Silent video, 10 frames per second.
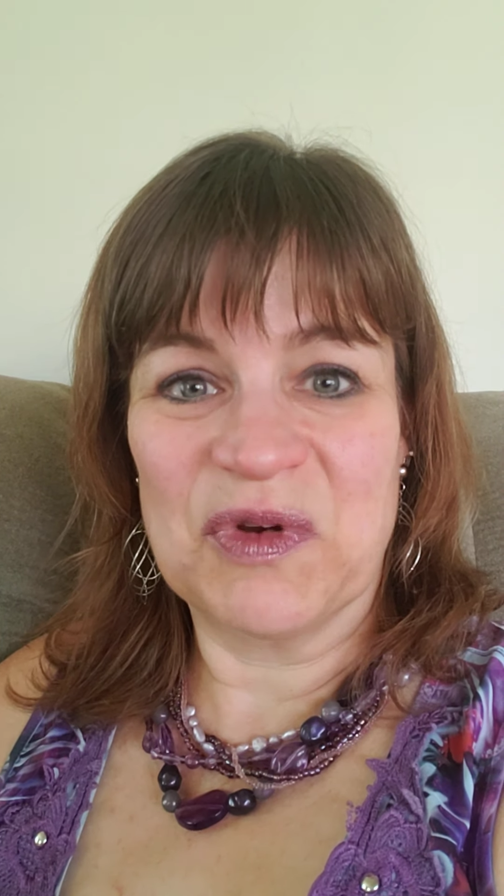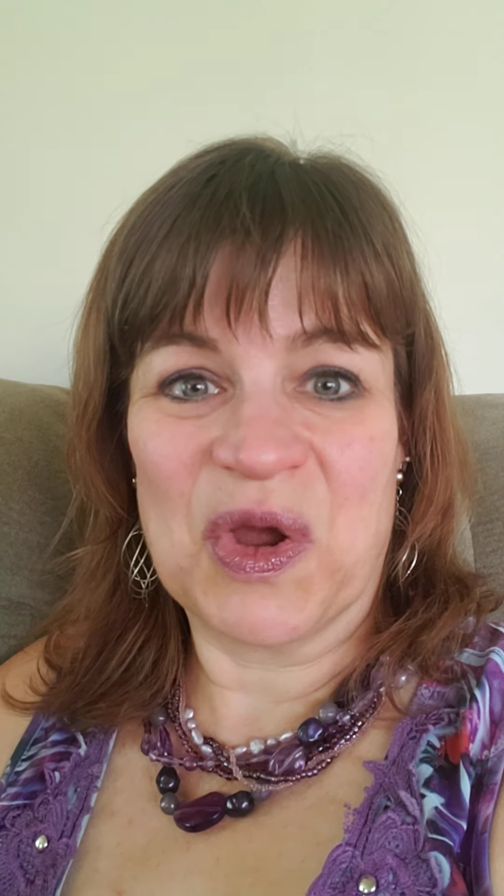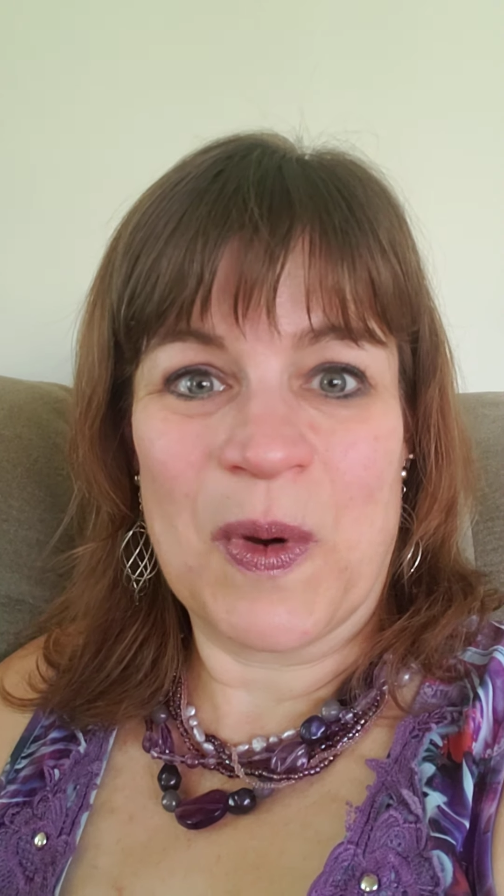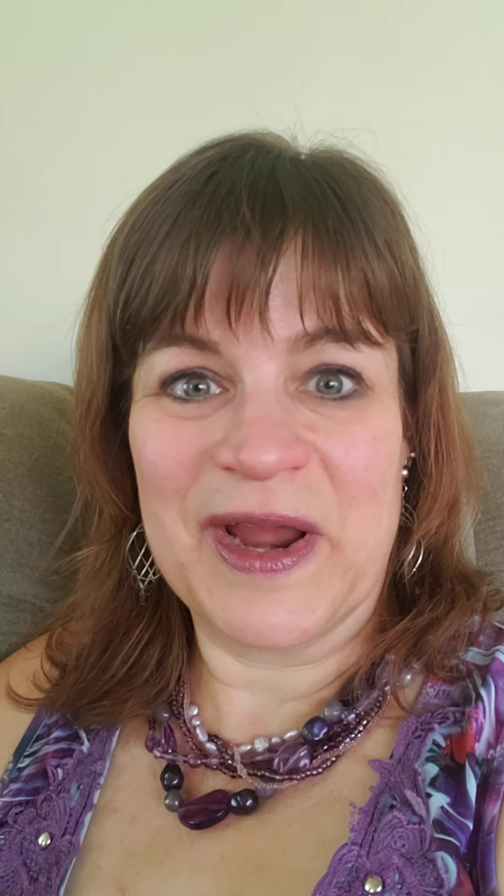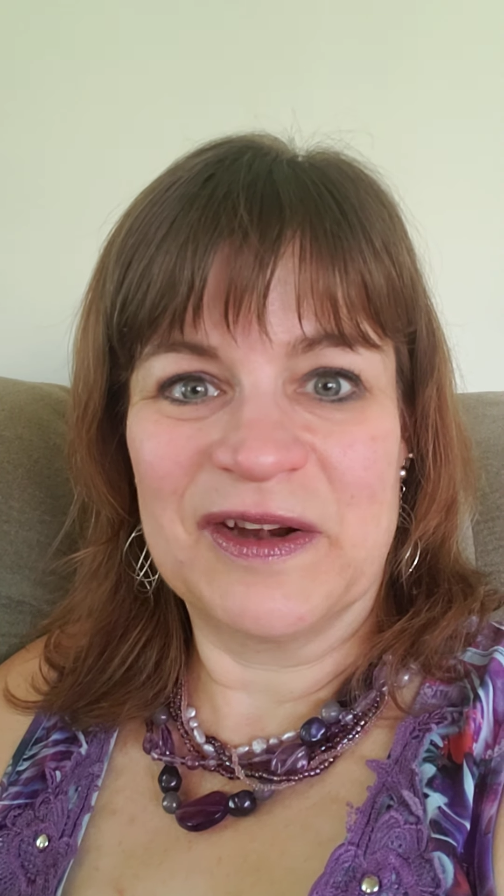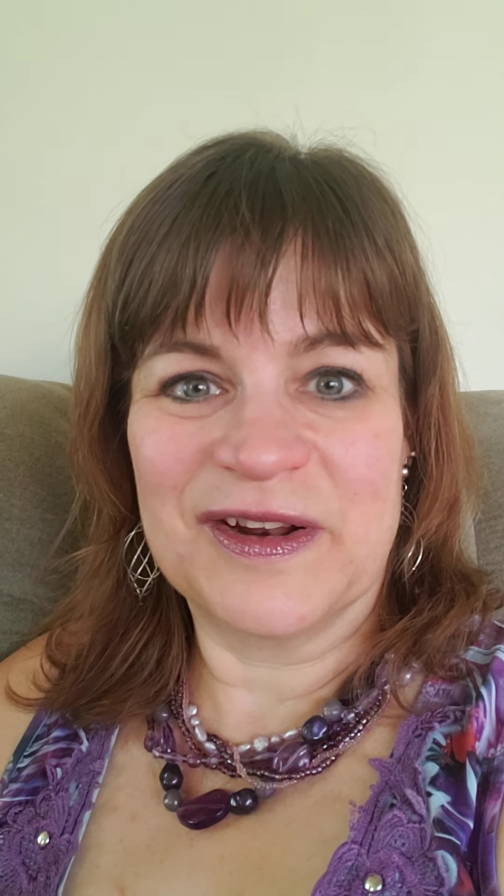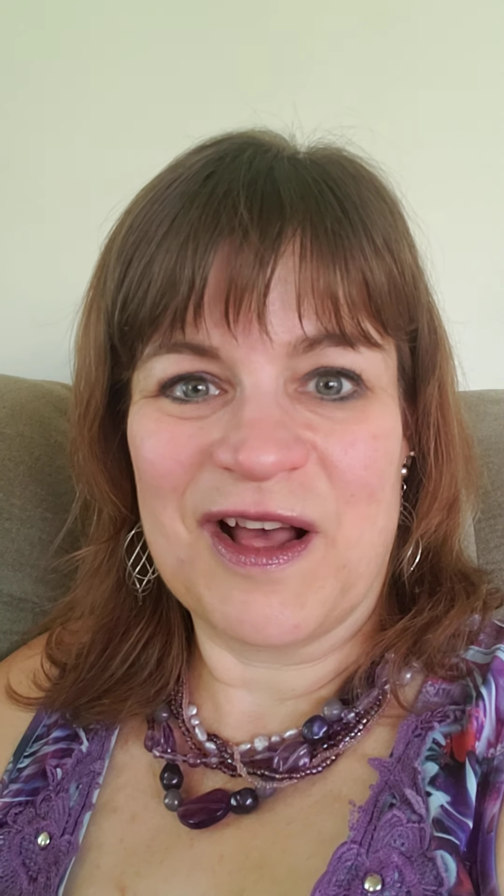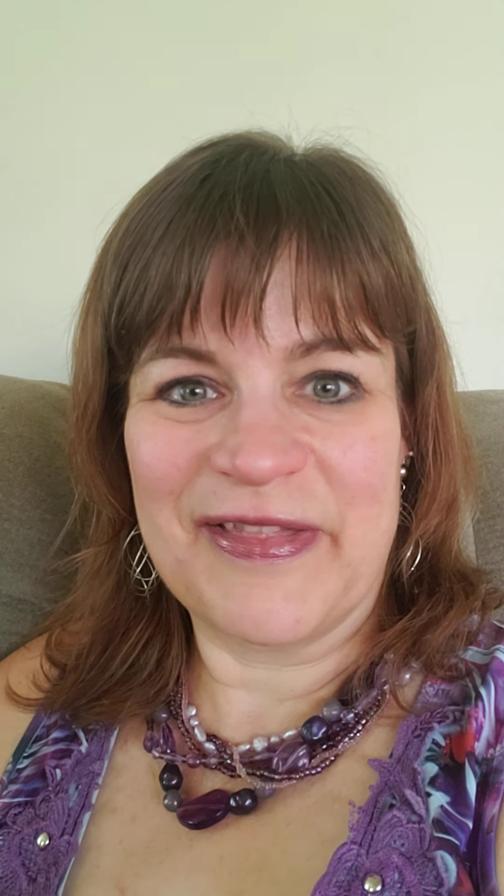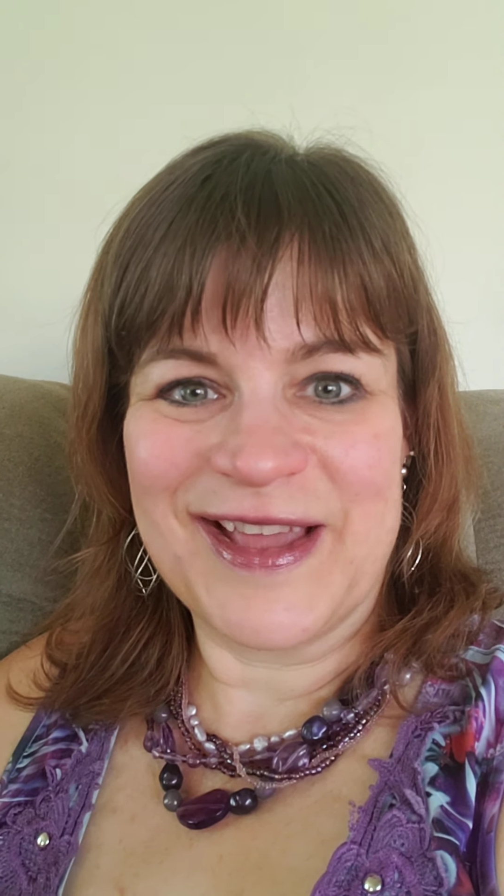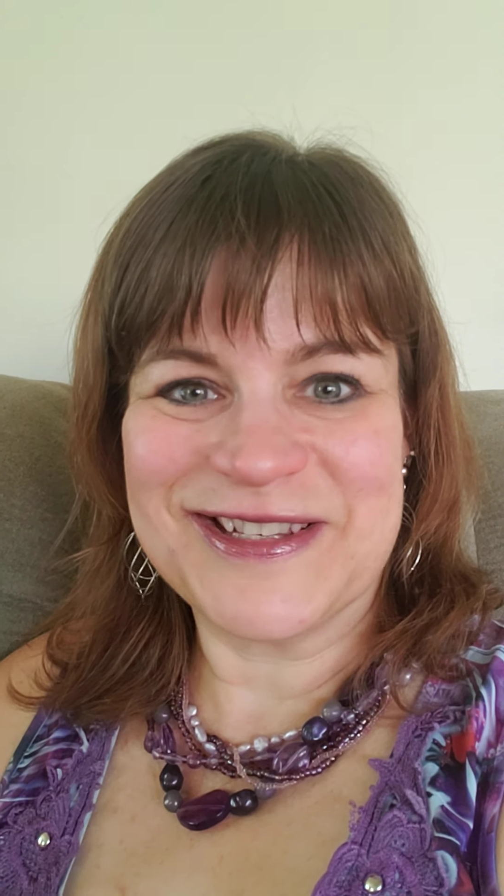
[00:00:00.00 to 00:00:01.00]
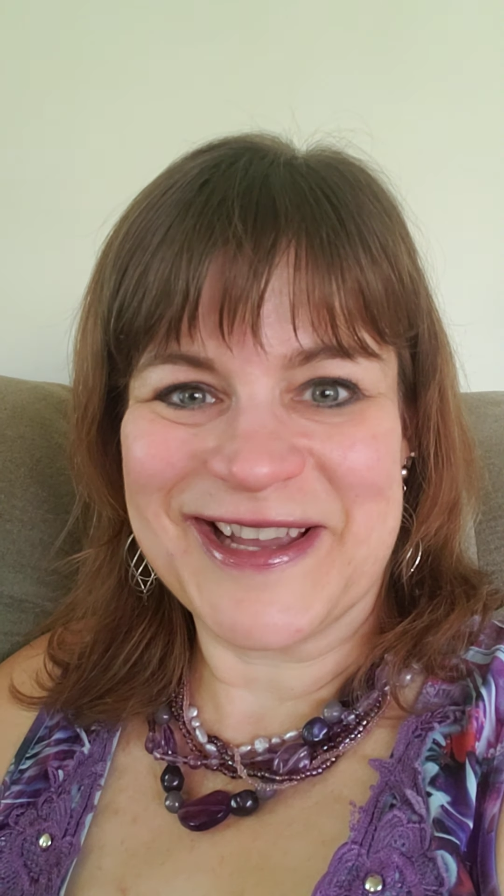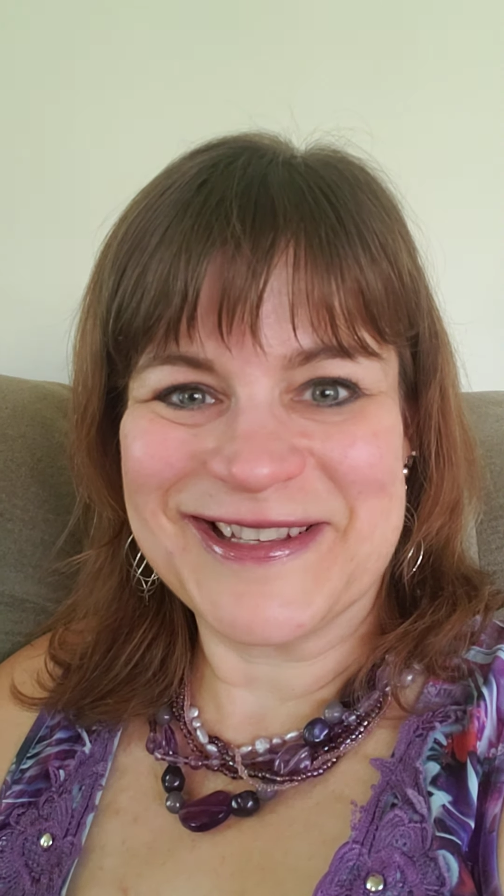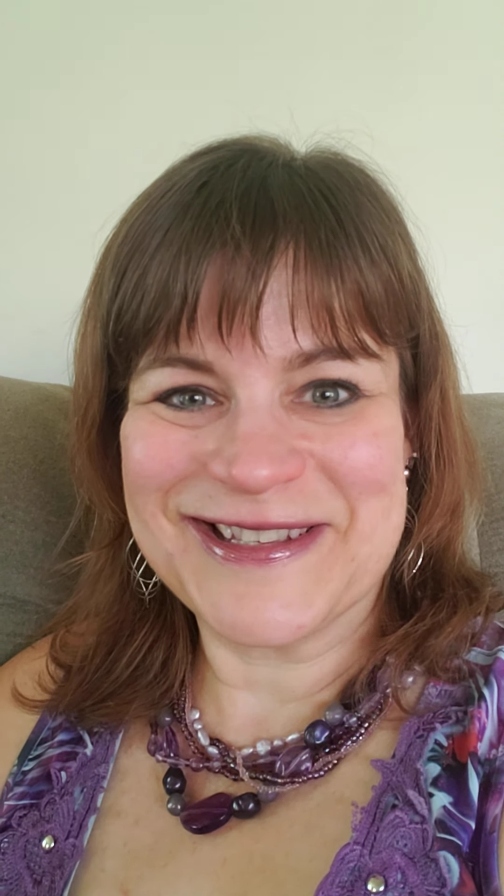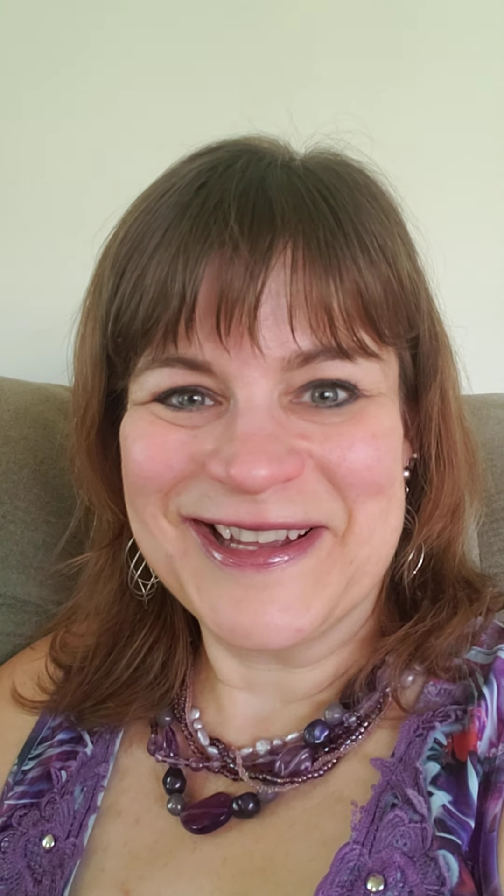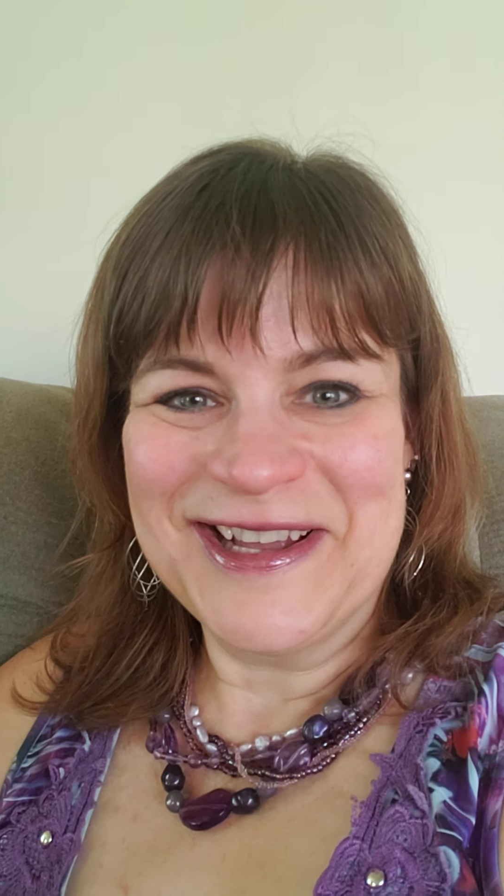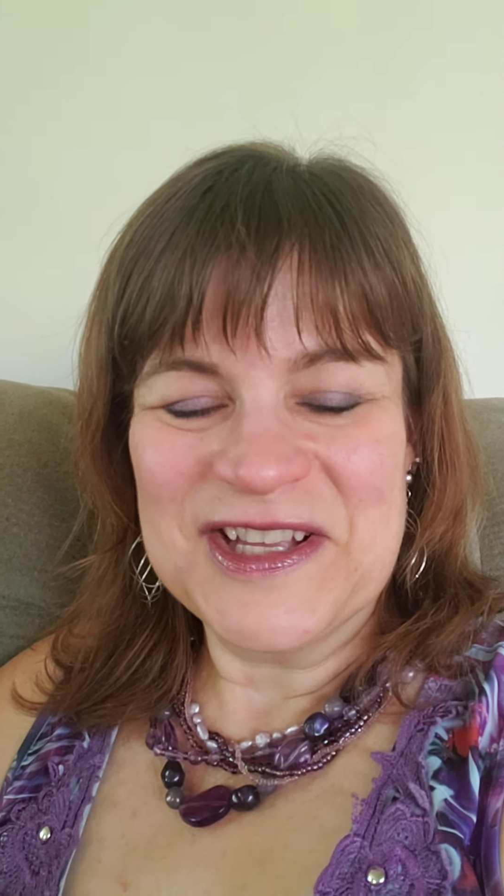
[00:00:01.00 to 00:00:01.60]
required and all that jazz.